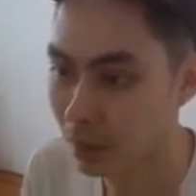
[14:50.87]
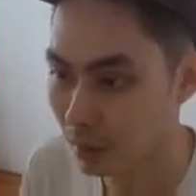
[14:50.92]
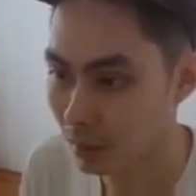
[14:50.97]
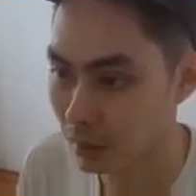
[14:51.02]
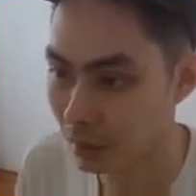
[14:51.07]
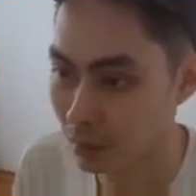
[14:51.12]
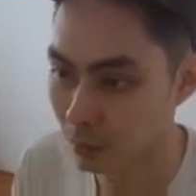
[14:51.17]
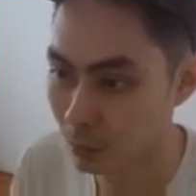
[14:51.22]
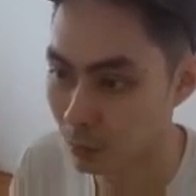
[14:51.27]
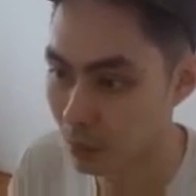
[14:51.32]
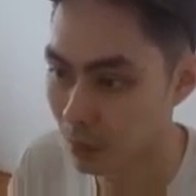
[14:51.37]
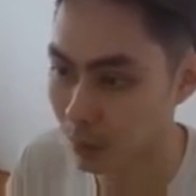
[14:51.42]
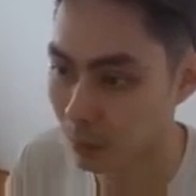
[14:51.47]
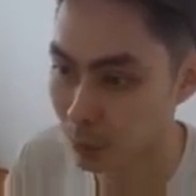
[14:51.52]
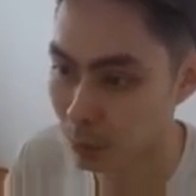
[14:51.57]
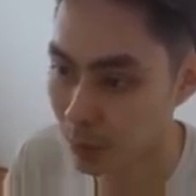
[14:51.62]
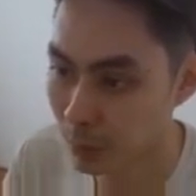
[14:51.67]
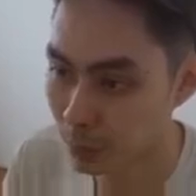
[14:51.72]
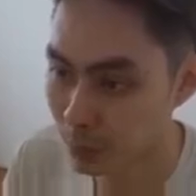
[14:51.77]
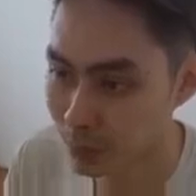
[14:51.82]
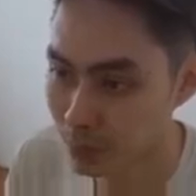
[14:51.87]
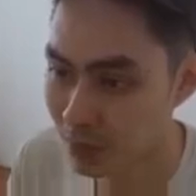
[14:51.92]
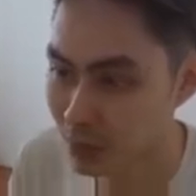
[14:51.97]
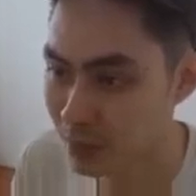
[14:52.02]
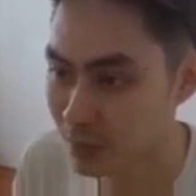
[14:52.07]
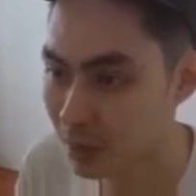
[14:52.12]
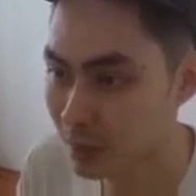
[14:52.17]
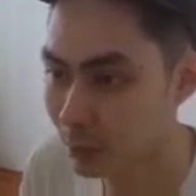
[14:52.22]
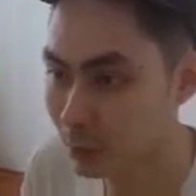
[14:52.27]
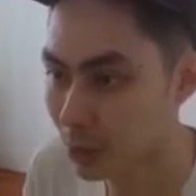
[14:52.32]
And we're going to pre-process
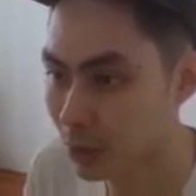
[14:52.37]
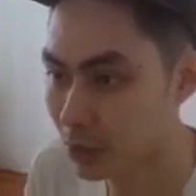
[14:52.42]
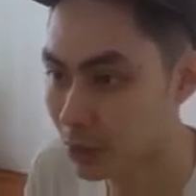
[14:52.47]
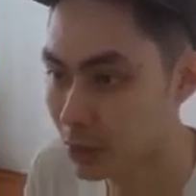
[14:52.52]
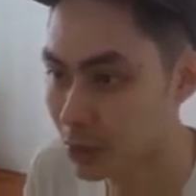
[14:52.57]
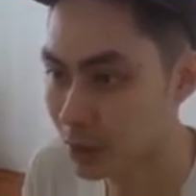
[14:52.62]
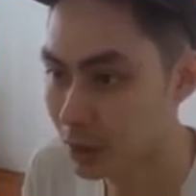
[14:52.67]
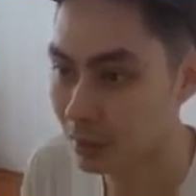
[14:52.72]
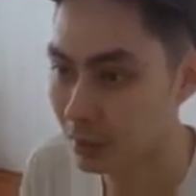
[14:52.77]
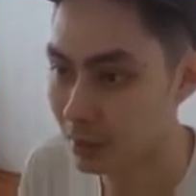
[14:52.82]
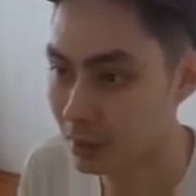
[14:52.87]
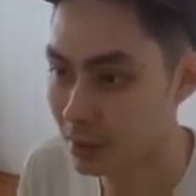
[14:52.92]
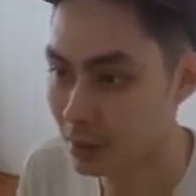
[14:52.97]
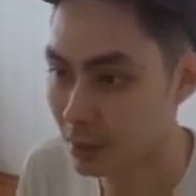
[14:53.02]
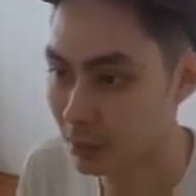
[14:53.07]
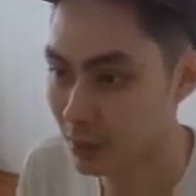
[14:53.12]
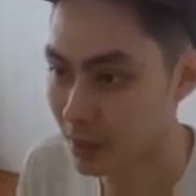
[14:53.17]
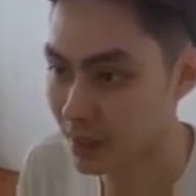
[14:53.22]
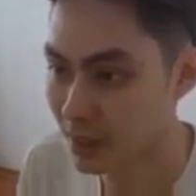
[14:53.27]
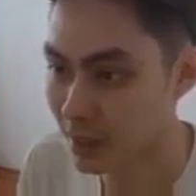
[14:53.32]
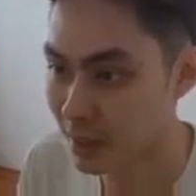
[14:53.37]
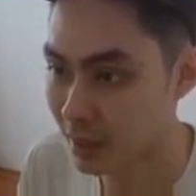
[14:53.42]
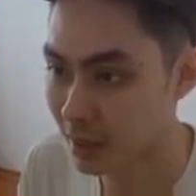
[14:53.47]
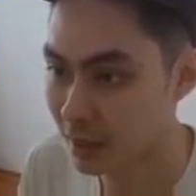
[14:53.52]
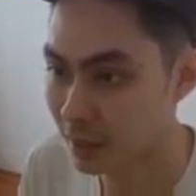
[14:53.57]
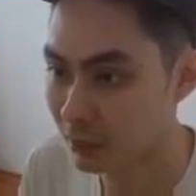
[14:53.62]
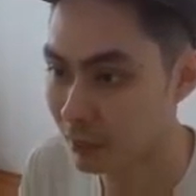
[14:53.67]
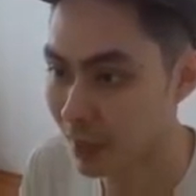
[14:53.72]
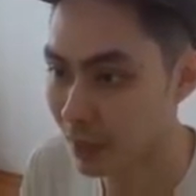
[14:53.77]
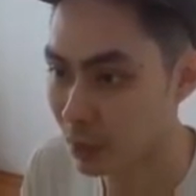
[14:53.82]
the image. This is already set in
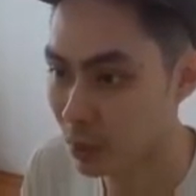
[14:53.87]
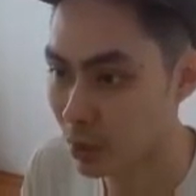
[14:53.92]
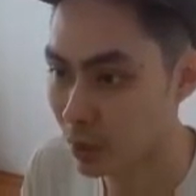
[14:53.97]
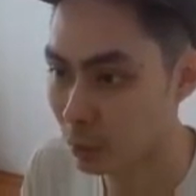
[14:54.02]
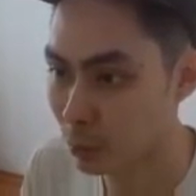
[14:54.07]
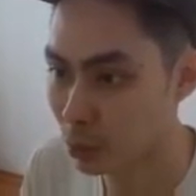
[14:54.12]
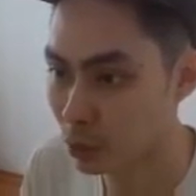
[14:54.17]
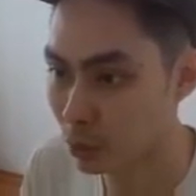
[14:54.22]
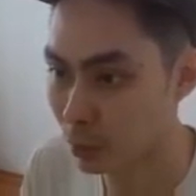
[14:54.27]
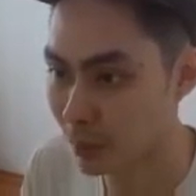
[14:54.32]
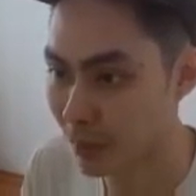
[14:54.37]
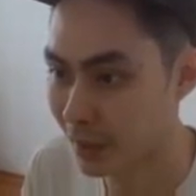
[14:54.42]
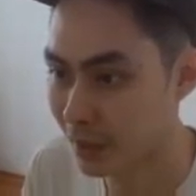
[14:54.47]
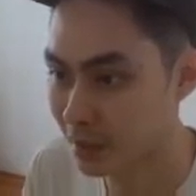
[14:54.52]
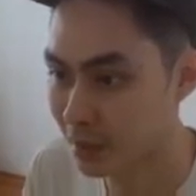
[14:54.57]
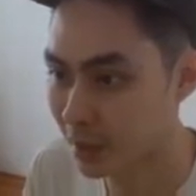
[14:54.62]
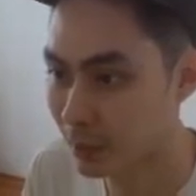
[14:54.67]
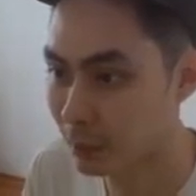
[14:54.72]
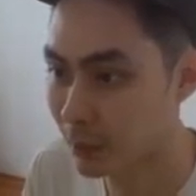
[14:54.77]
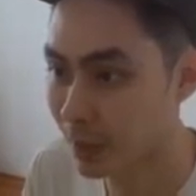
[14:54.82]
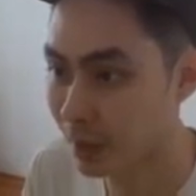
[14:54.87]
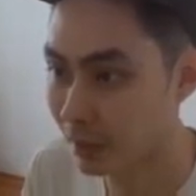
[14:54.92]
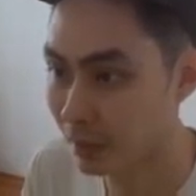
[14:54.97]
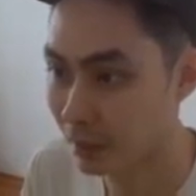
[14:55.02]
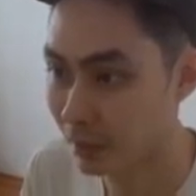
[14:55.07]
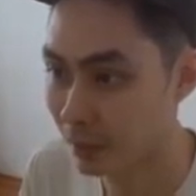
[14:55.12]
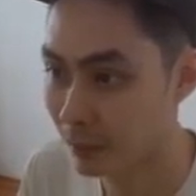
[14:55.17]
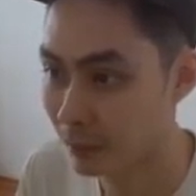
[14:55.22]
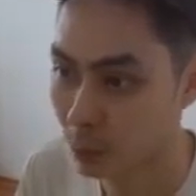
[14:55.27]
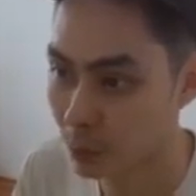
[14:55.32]
evaluation mode, so we can skip
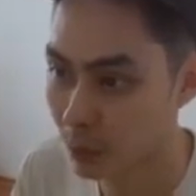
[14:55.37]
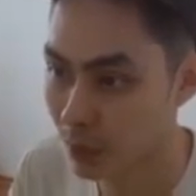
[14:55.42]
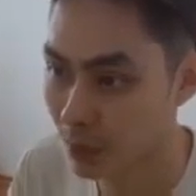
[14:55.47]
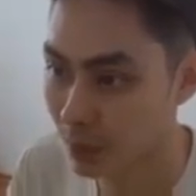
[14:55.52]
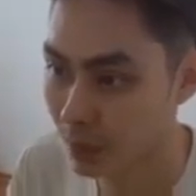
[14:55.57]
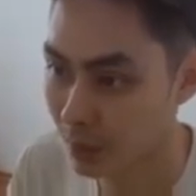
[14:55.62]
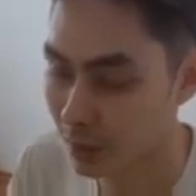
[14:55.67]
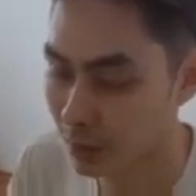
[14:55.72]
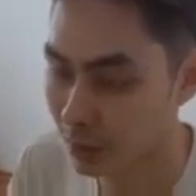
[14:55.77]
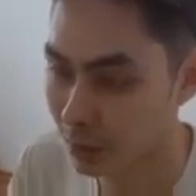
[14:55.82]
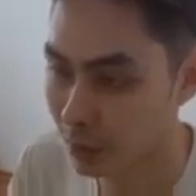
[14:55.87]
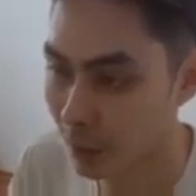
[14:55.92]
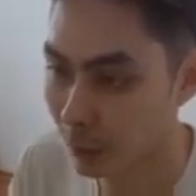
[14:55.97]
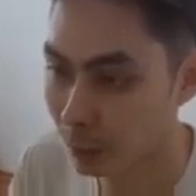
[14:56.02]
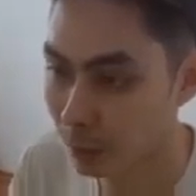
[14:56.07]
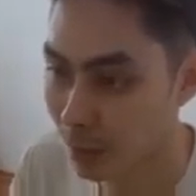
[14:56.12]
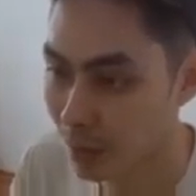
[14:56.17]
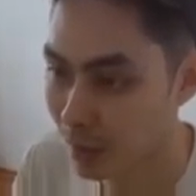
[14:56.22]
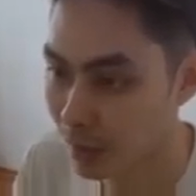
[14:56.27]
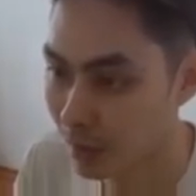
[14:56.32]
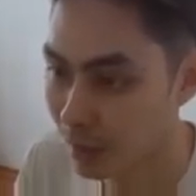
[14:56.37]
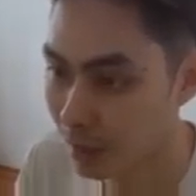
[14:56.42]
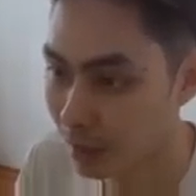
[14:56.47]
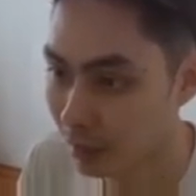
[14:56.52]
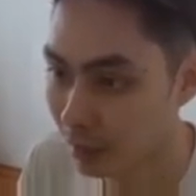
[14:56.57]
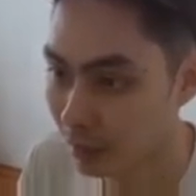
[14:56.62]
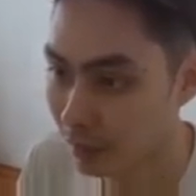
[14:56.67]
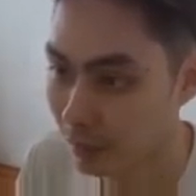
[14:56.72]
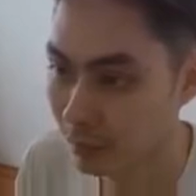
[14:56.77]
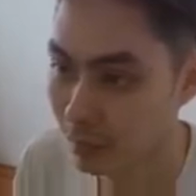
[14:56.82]
that. We are going to apply
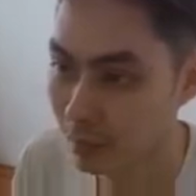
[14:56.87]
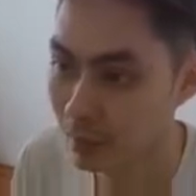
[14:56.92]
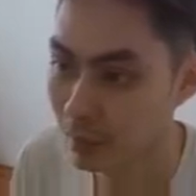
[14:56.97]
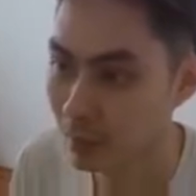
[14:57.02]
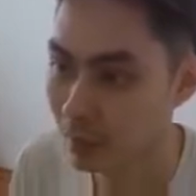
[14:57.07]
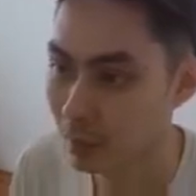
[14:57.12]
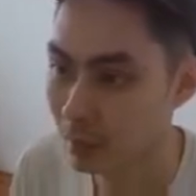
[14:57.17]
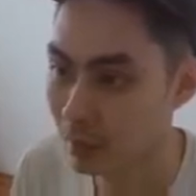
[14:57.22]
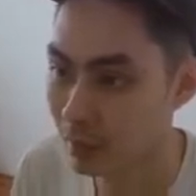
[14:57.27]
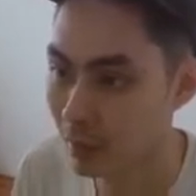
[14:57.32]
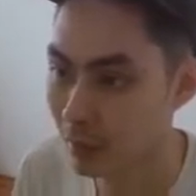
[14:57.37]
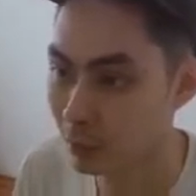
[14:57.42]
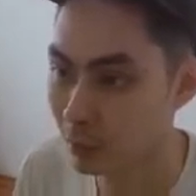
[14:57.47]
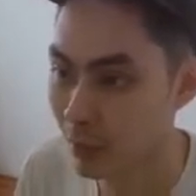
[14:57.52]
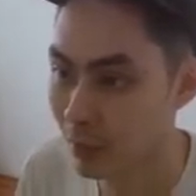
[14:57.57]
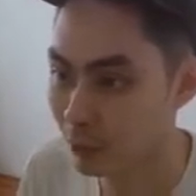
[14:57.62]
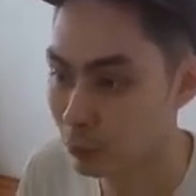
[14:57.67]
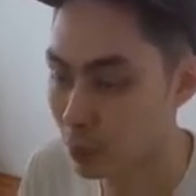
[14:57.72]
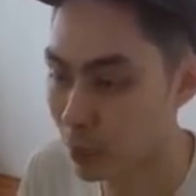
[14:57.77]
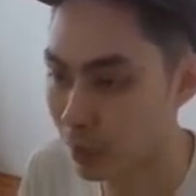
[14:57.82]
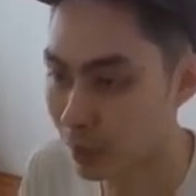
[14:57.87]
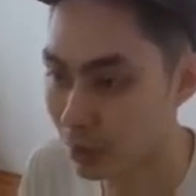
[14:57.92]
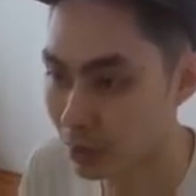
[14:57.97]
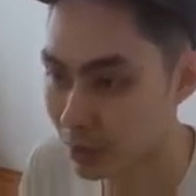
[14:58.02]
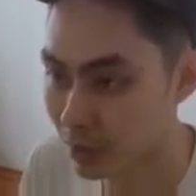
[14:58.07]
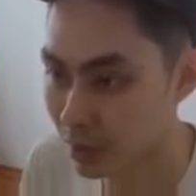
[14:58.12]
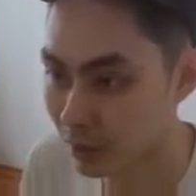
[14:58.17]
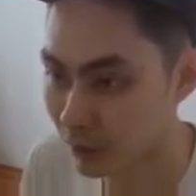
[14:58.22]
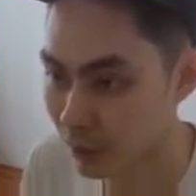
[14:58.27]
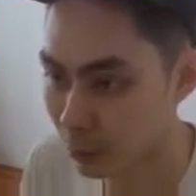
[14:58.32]
that. Again, we have
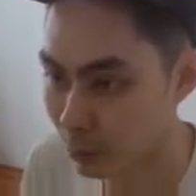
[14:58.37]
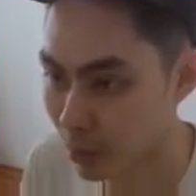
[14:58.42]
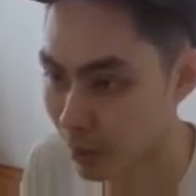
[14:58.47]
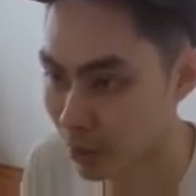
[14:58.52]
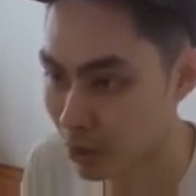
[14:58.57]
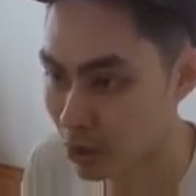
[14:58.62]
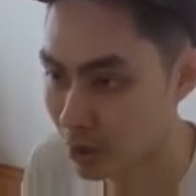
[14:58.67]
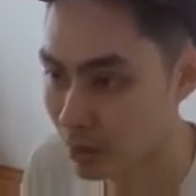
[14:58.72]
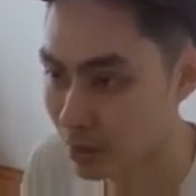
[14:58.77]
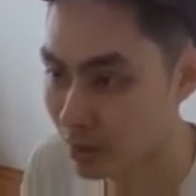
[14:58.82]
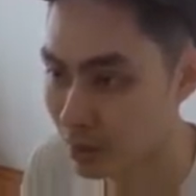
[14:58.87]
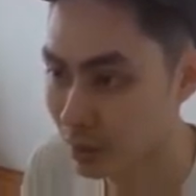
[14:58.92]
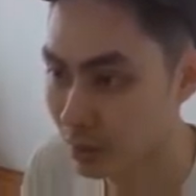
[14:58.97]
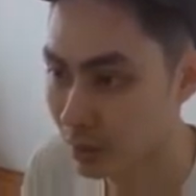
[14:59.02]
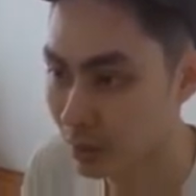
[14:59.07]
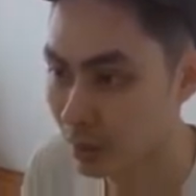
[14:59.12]
1,000 different predictions.